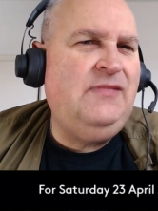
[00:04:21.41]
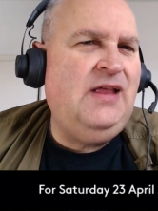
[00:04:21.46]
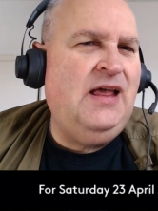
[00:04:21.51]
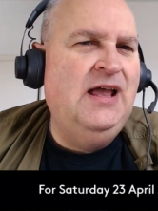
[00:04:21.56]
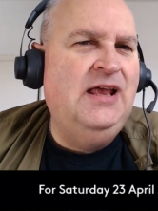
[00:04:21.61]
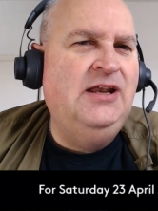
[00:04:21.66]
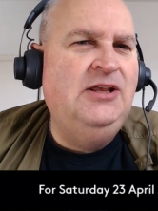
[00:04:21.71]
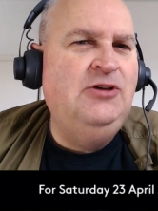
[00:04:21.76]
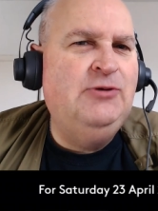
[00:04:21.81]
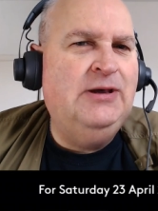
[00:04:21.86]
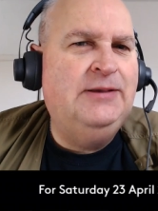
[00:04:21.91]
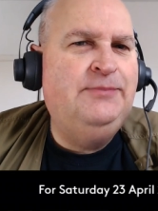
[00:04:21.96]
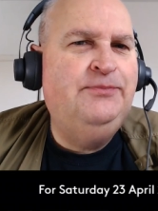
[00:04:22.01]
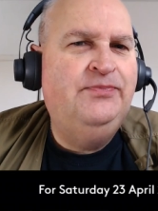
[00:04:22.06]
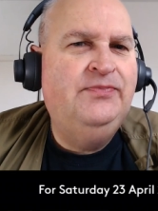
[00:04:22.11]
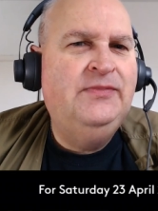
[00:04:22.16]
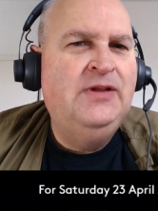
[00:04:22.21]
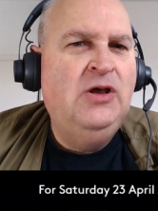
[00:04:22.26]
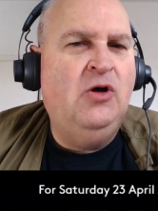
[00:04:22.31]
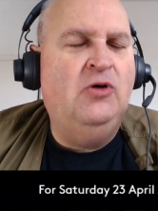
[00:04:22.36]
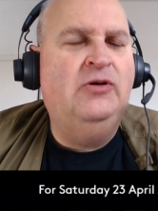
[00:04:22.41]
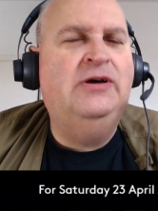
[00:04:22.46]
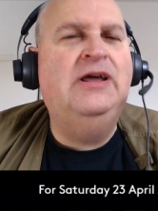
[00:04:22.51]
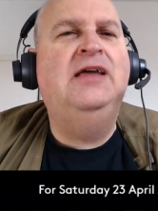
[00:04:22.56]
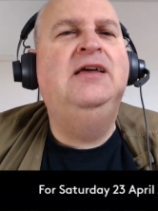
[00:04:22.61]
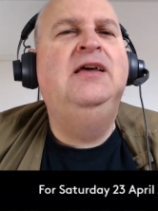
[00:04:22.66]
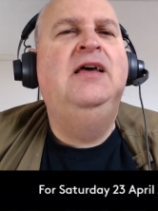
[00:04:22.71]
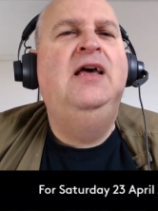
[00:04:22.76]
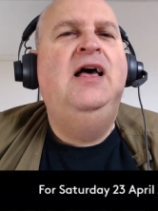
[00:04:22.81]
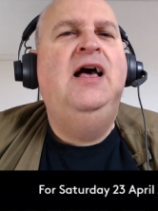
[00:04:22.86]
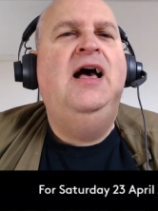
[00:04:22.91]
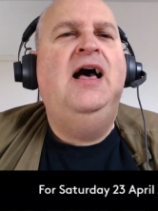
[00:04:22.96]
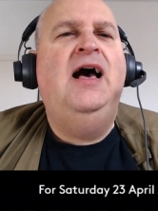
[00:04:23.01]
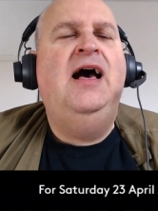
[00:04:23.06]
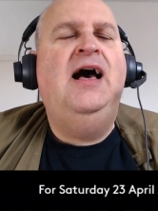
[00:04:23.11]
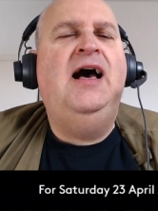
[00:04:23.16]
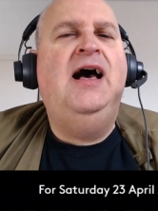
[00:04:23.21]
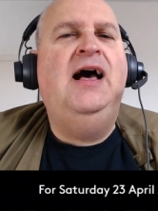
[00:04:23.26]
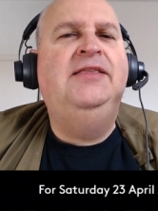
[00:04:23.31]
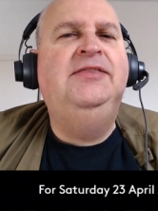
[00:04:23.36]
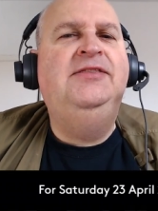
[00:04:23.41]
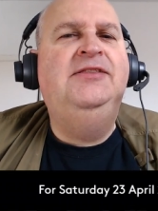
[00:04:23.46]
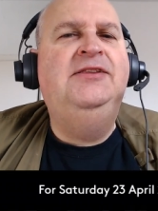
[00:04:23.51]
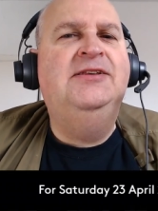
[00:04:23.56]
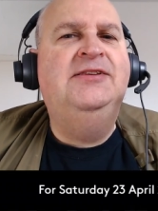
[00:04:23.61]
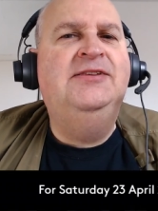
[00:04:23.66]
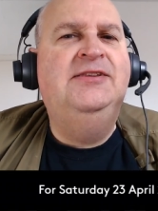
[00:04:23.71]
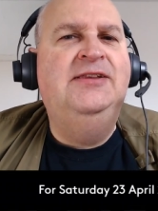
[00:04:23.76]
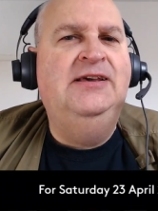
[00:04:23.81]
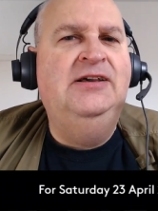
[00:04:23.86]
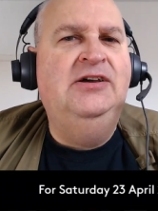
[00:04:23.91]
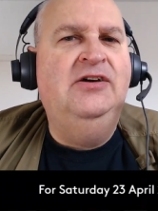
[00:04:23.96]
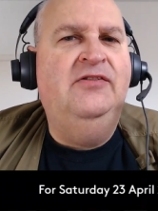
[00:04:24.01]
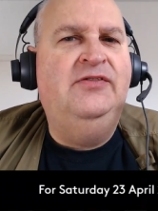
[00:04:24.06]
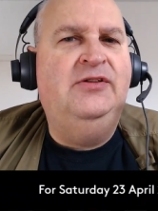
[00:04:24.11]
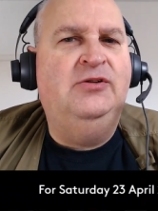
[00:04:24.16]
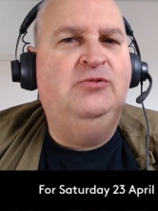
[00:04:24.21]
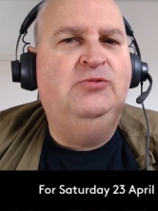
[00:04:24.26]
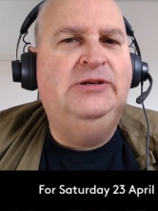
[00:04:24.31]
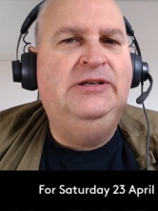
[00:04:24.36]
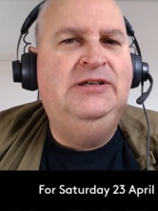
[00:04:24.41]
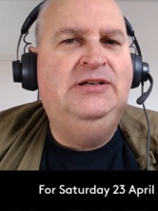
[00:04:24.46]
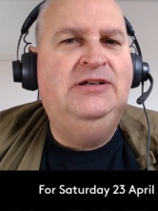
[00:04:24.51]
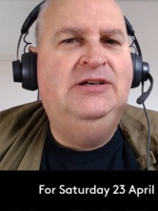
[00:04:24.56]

Anyway, okay. And the thing of the week,